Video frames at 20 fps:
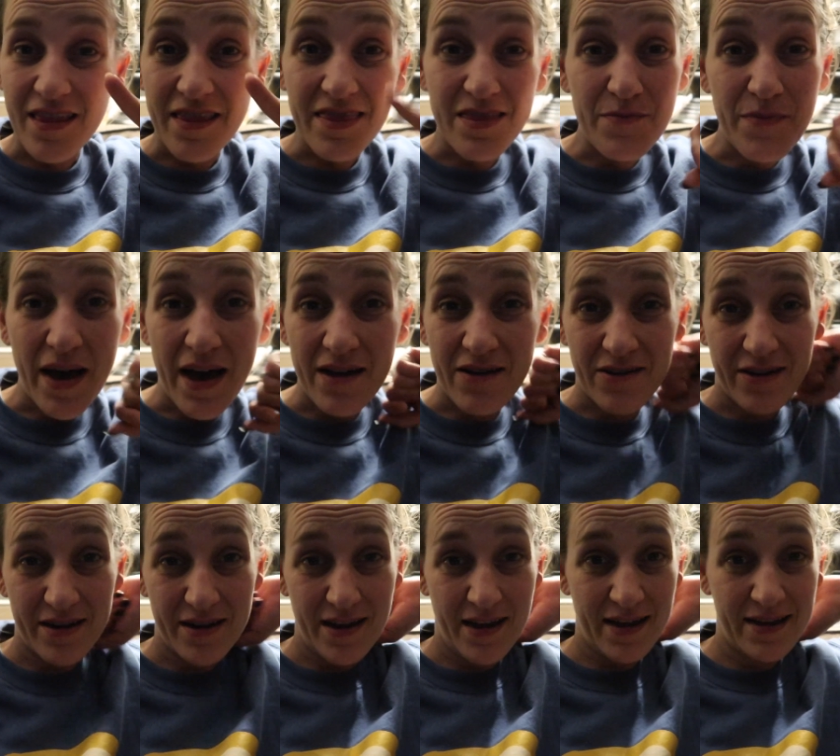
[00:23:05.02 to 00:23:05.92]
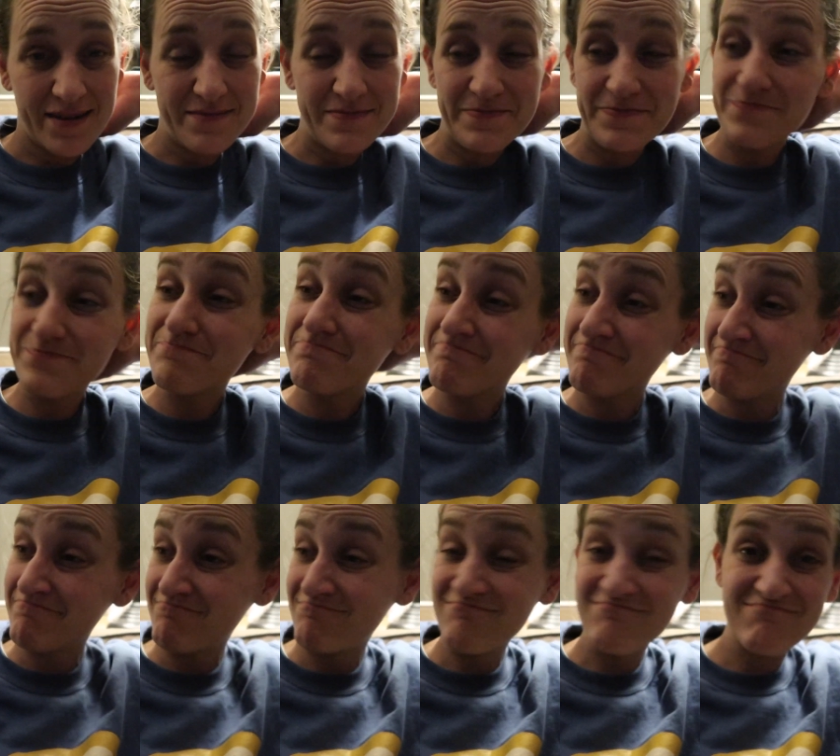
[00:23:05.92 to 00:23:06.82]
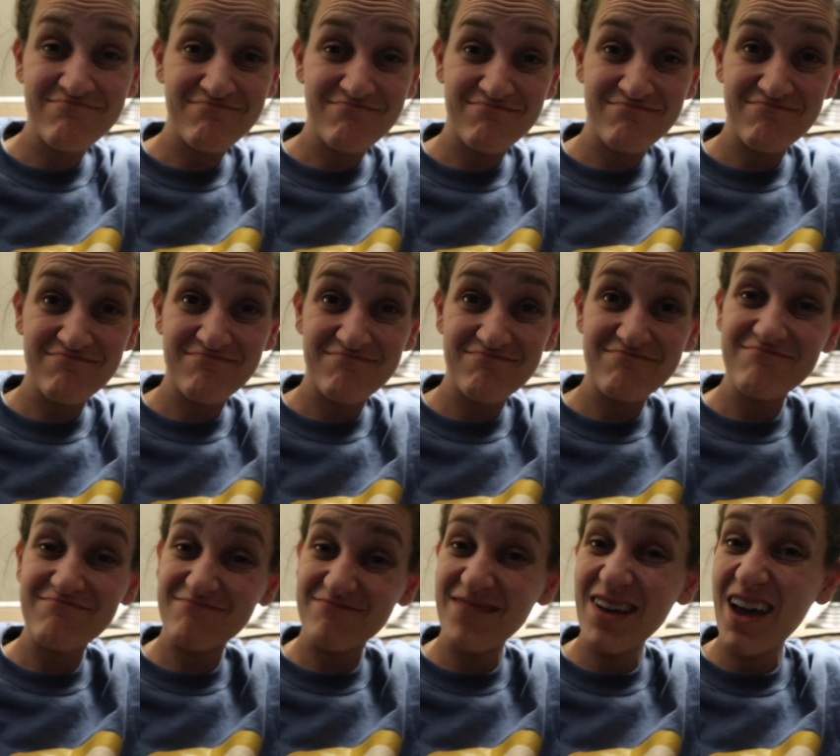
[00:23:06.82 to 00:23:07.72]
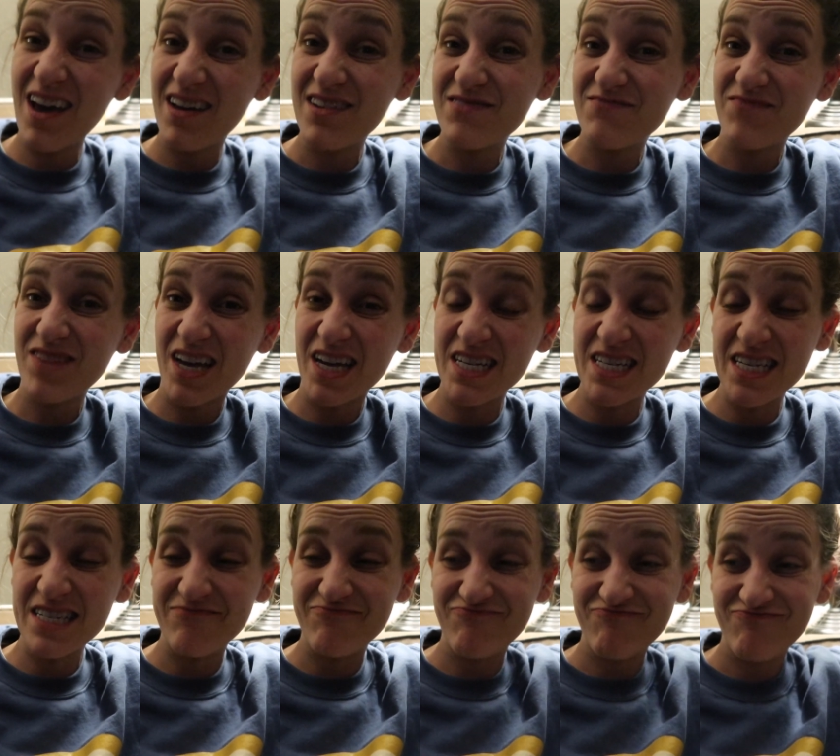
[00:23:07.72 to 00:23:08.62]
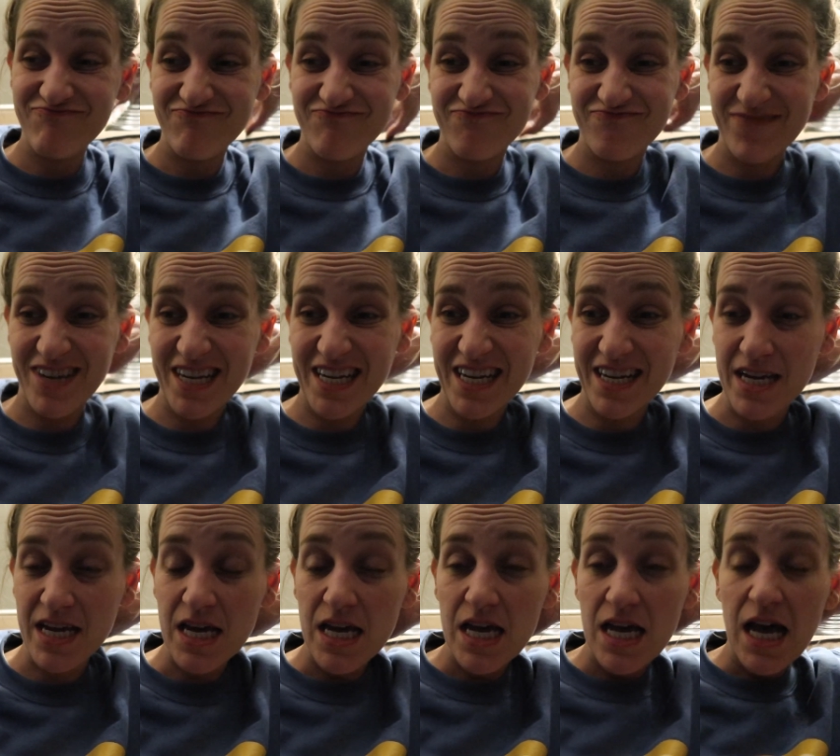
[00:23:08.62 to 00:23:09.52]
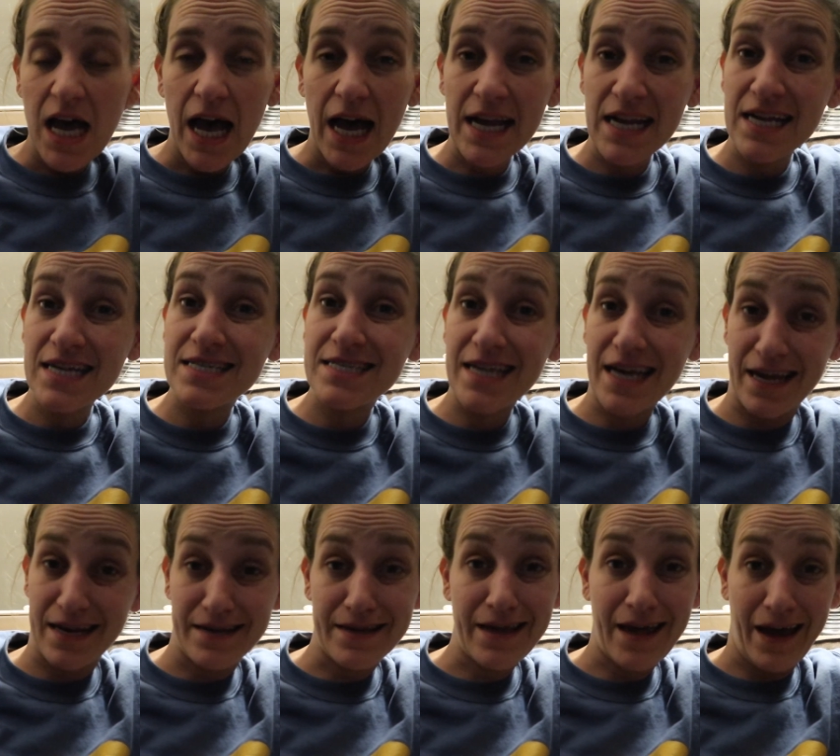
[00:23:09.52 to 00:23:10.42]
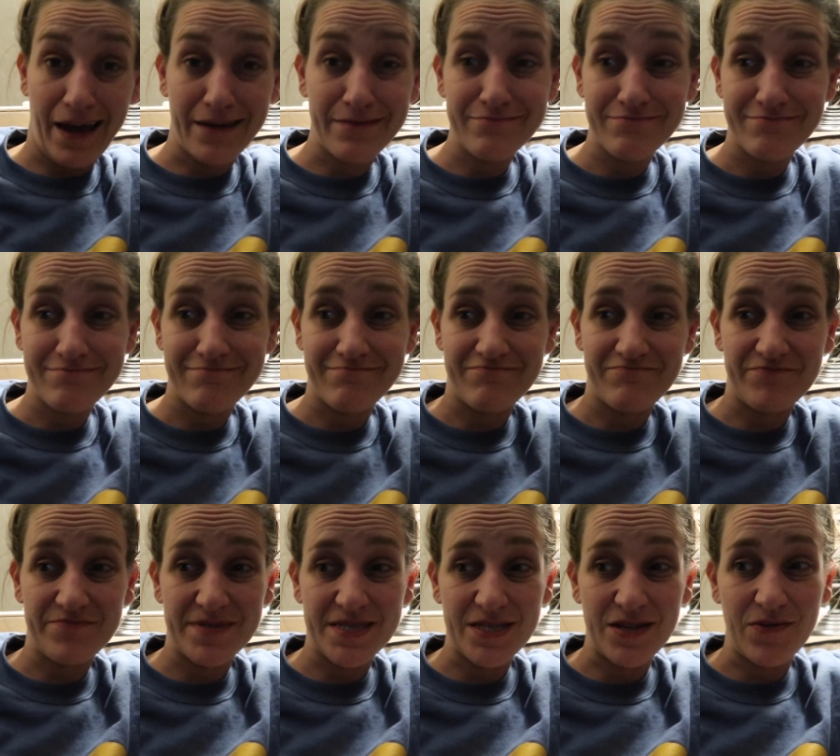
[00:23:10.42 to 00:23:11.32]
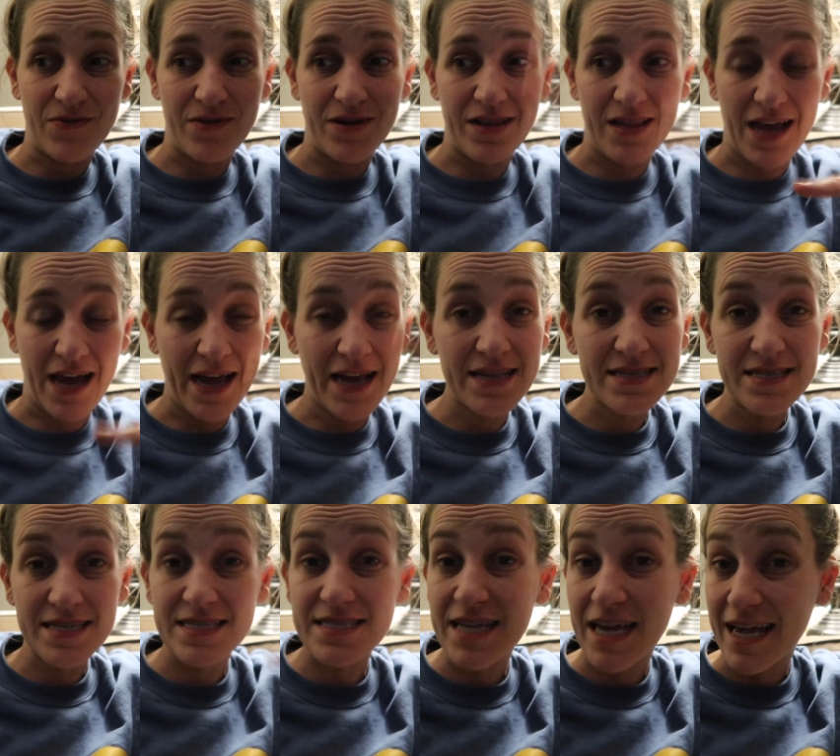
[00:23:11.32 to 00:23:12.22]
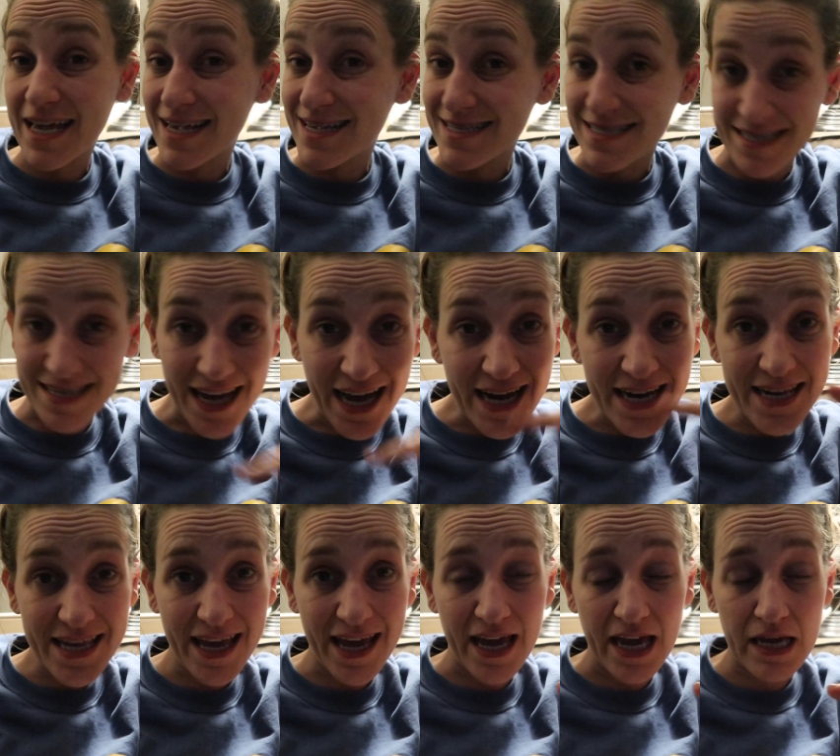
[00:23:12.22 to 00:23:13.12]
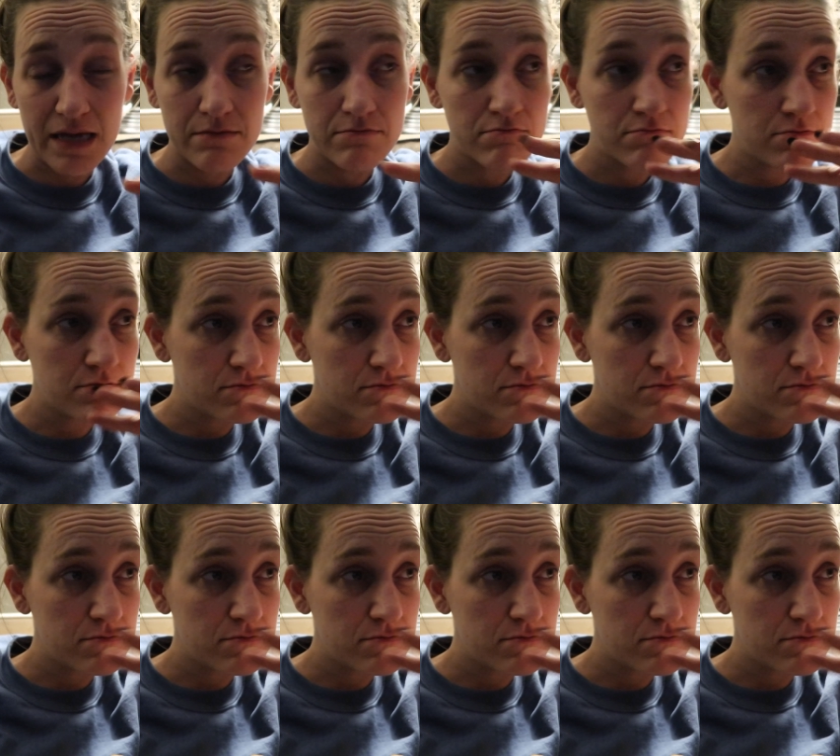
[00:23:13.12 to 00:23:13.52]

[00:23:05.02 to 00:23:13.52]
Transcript: of the battery died. Yeah, I did. I did. I did 10K. So Elias can take his 9K